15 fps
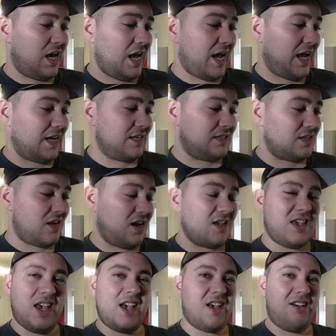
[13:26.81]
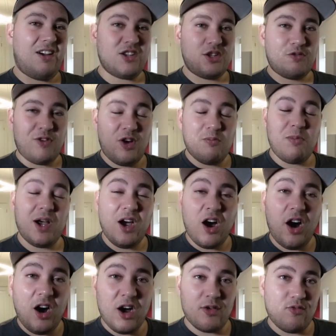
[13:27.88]
And yeah, I just felt my
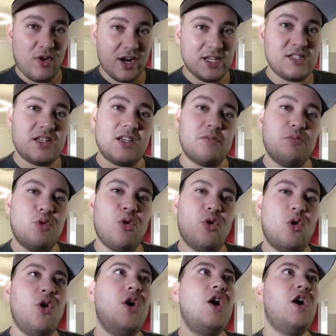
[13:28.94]
heart racing more